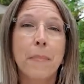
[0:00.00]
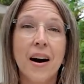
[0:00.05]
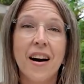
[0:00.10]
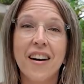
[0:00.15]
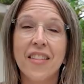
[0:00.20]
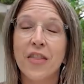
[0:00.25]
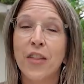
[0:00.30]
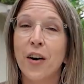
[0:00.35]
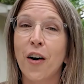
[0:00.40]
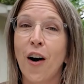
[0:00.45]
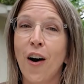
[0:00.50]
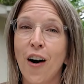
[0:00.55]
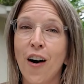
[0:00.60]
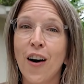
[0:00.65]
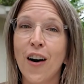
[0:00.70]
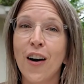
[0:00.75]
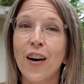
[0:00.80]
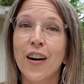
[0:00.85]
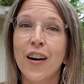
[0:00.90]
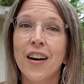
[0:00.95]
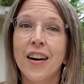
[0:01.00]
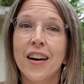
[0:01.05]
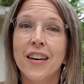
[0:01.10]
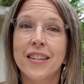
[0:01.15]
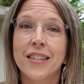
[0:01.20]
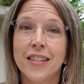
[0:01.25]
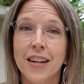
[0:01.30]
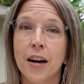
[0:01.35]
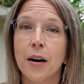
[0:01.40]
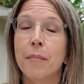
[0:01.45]
But there are
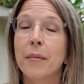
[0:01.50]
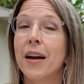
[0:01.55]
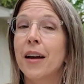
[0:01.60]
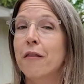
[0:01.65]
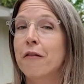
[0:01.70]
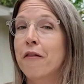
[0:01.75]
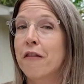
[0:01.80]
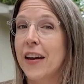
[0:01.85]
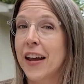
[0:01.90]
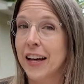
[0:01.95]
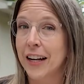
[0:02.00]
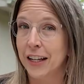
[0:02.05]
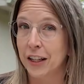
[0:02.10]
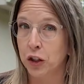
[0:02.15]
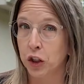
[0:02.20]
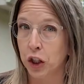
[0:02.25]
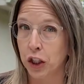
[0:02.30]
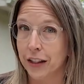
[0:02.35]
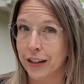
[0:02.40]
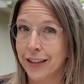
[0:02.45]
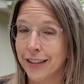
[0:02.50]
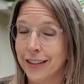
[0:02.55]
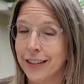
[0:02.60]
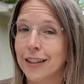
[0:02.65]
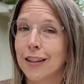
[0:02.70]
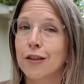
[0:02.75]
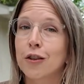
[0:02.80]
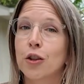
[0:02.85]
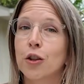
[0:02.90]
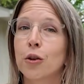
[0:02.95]
some
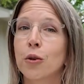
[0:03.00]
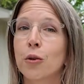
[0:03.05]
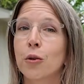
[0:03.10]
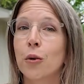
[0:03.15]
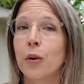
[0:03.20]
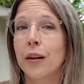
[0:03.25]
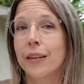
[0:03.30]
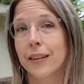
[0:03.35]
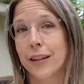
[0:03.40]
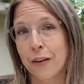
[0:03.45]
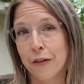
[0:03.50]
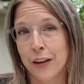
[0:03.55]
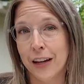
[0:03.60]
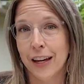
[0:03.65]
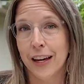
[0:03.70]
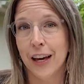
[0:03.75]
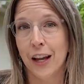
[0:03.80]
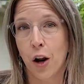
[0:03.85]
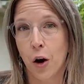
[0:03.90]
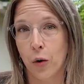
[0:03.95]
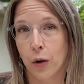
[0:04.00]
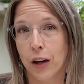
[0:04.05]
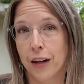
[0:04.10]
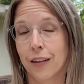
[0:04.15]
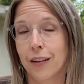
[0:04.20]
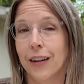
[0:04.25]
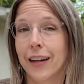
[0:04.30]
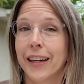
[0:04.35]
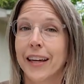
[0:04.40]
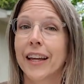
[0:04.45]
advantages to living in Oak
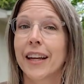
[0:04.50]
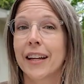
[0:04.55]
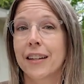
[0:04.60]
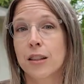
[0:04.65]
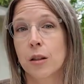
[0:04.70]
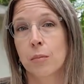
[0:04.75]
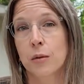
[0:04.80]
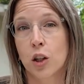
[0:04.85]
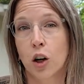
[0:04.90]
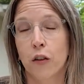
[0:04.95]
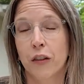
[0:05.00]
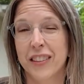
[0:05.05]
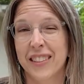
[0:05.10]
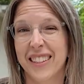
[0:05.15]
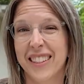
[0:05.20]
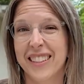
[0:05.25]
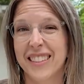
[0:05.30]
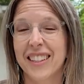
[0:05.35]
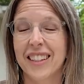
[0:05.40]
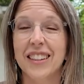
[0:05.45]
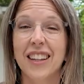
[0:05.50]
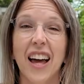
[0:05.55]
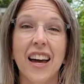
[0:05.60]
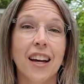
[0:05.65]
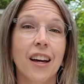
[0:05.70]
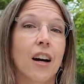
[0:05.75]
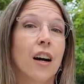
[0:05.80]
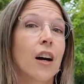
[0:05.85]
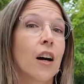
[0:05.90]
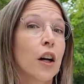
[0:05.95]
Hill and getting some services,
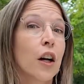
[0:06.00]
like